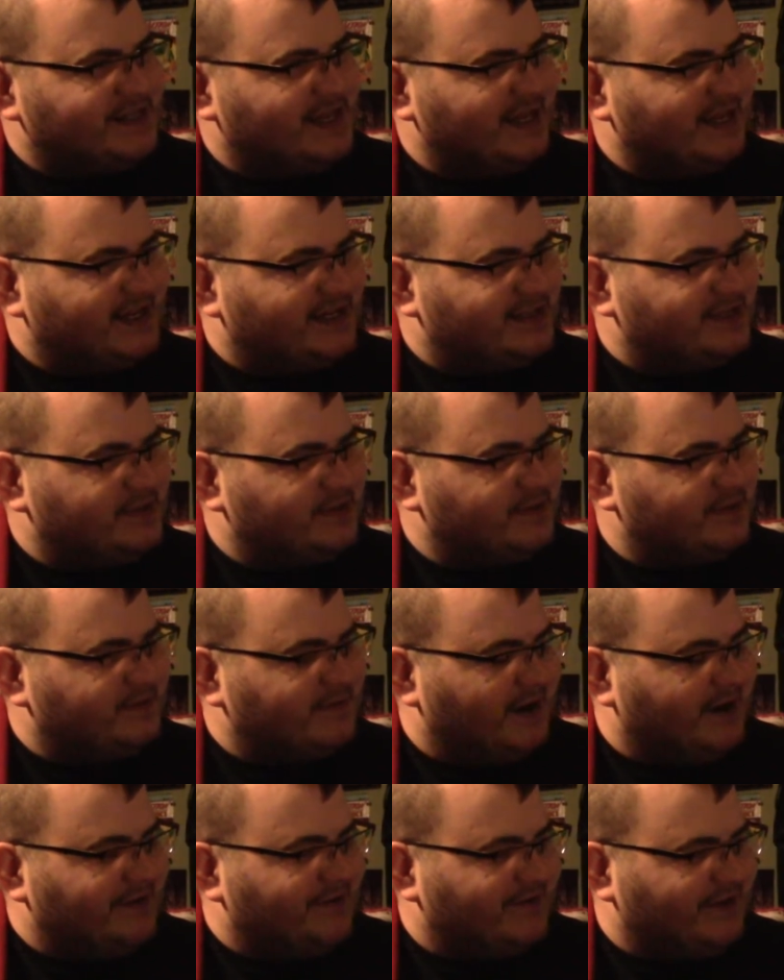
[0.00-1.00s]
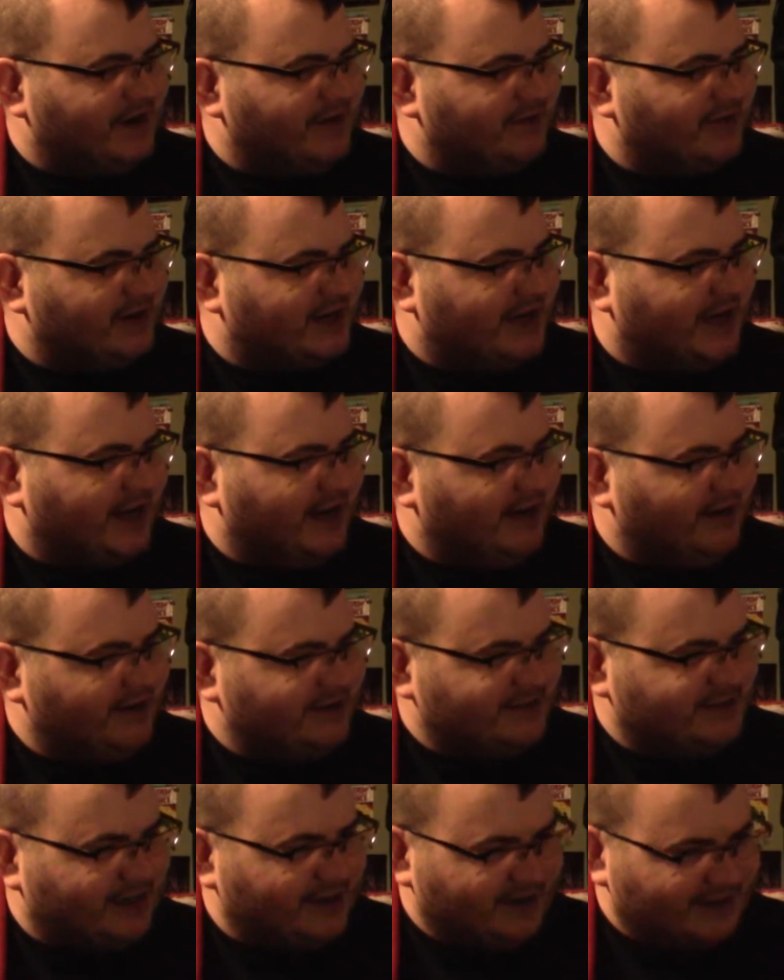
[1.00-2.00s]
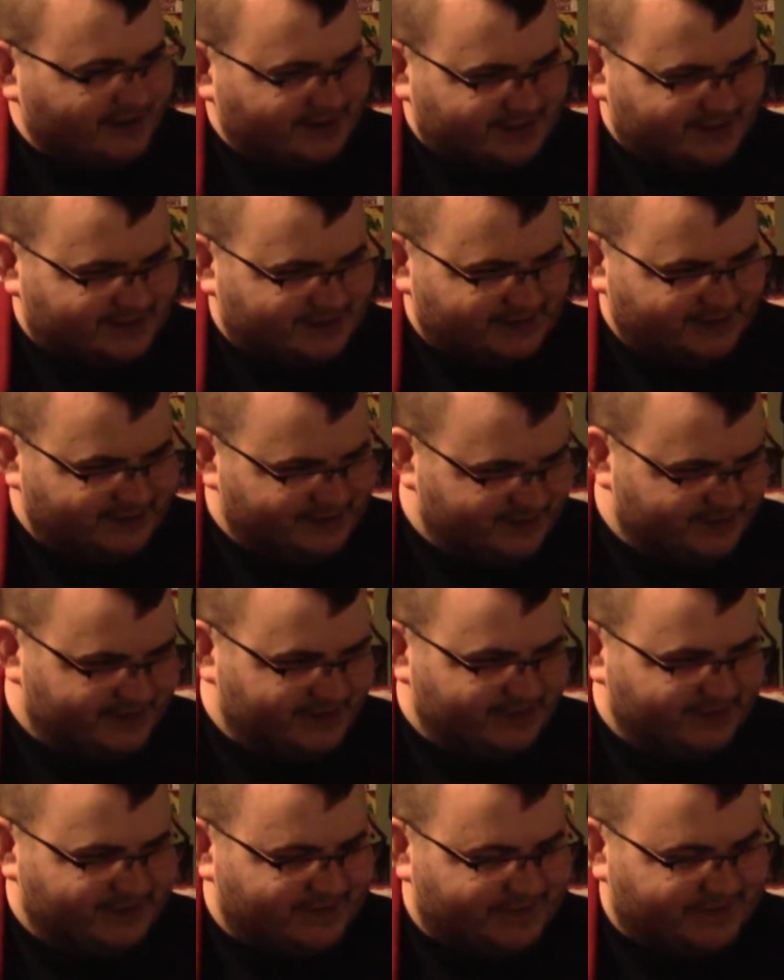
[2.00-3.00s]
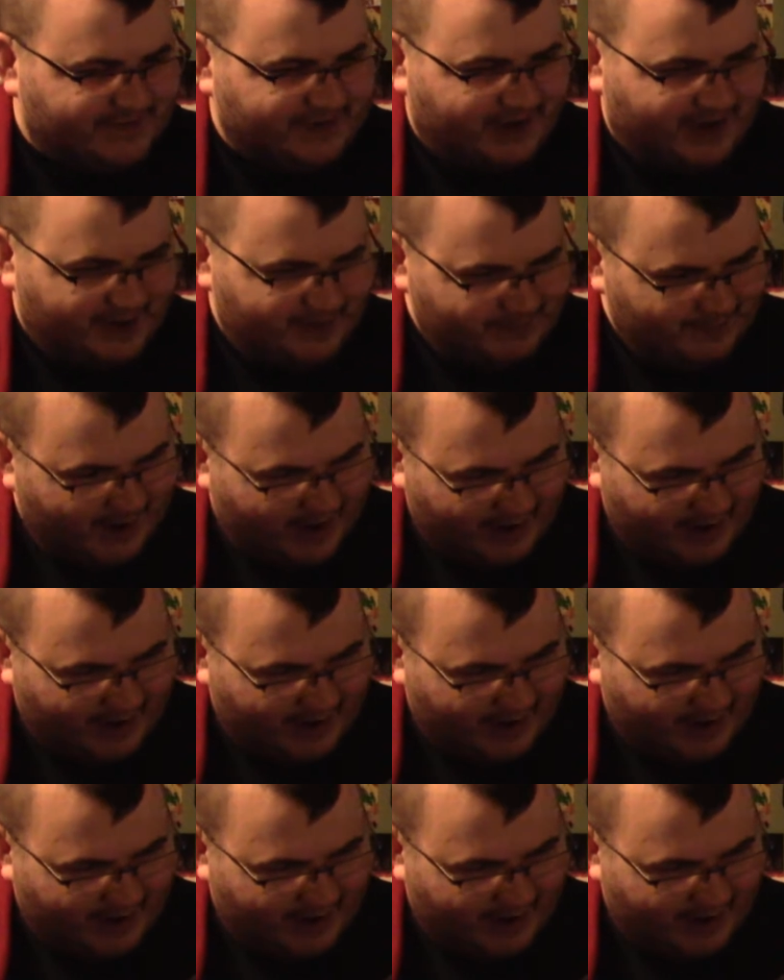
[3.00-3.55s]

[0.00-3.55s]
like two of my favorite characters from Robert